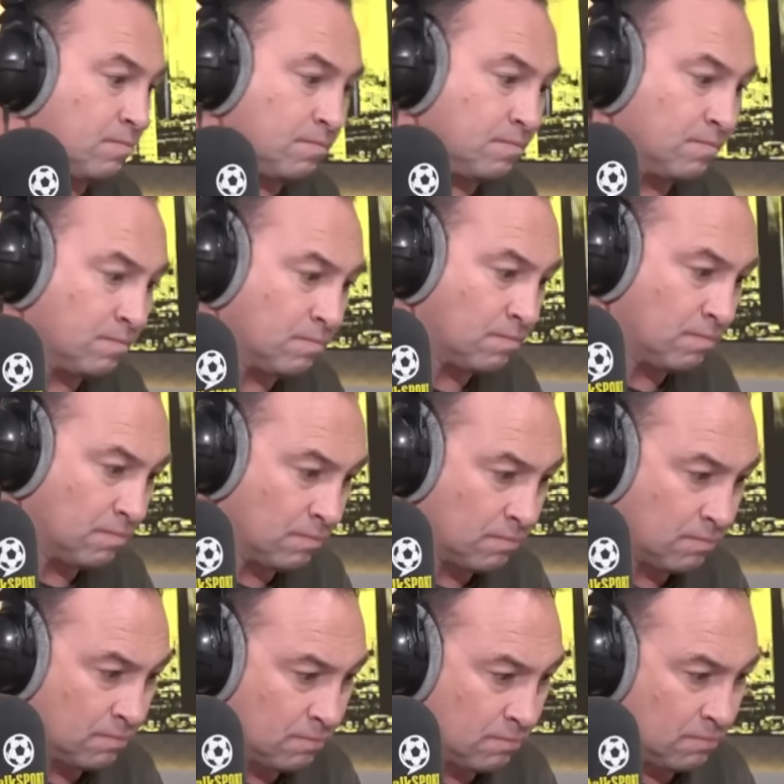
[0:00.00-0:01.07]

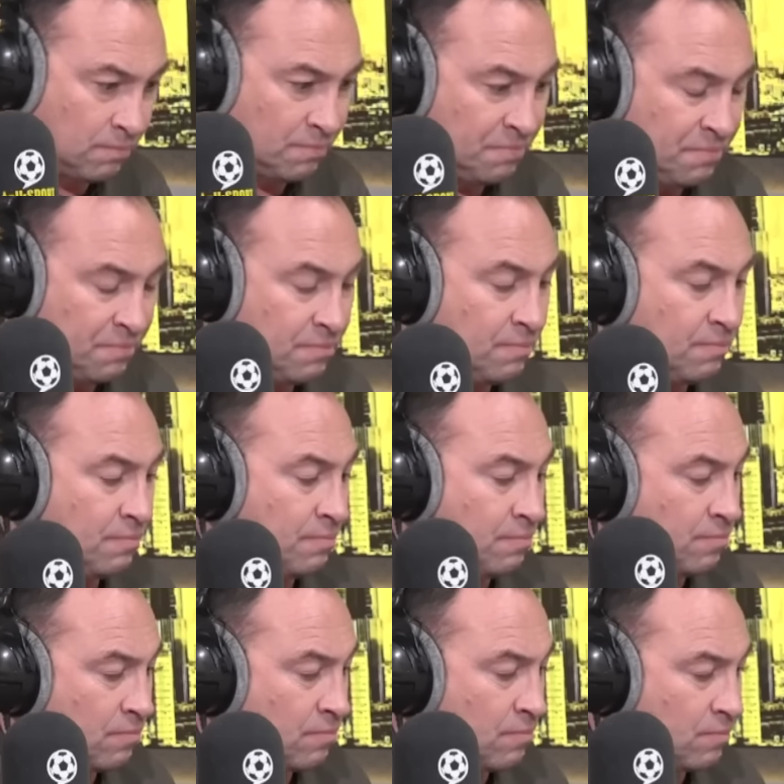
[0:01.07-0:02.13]

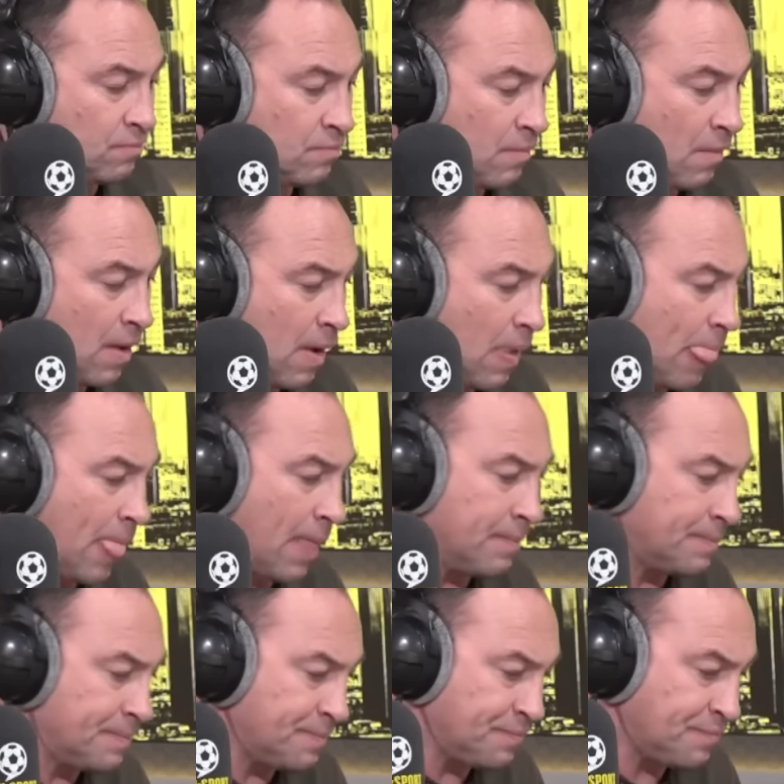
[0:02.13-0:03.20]

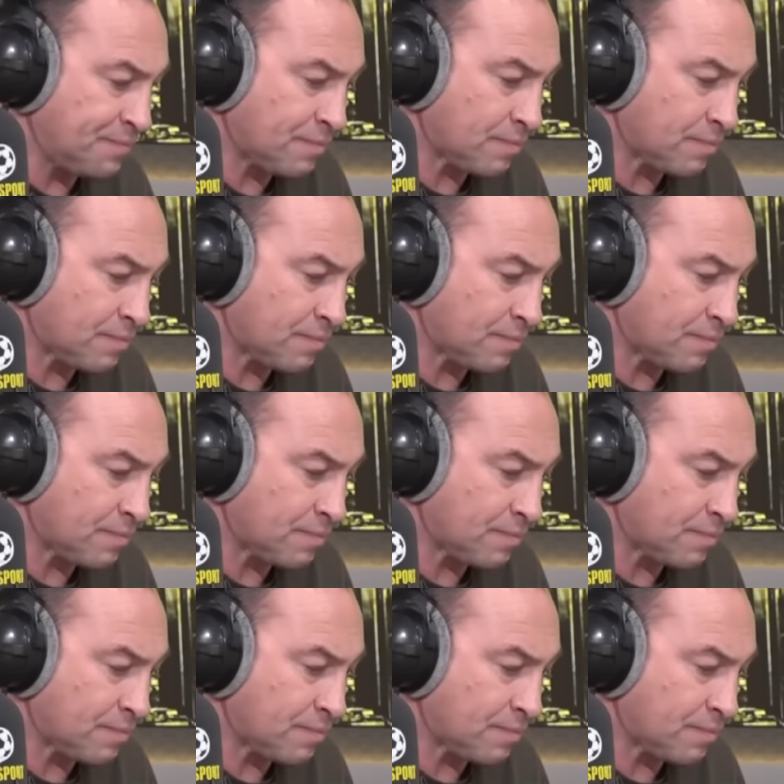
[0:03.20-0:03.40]
The person shown says nothing.